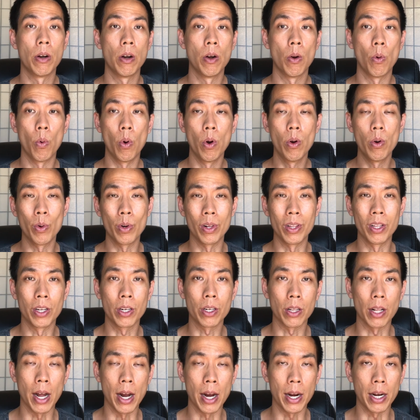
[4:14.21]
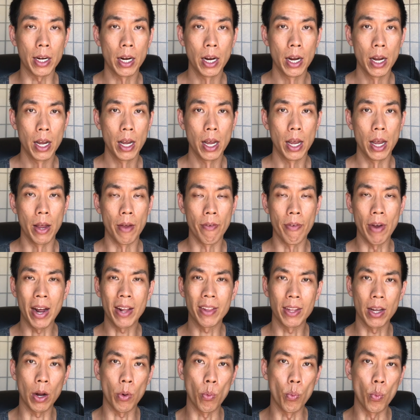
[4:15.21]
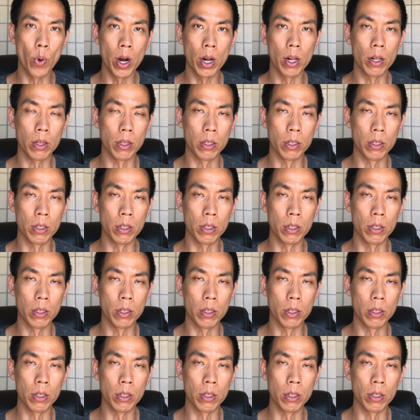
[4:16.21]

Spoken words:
what it would look like if I had that wet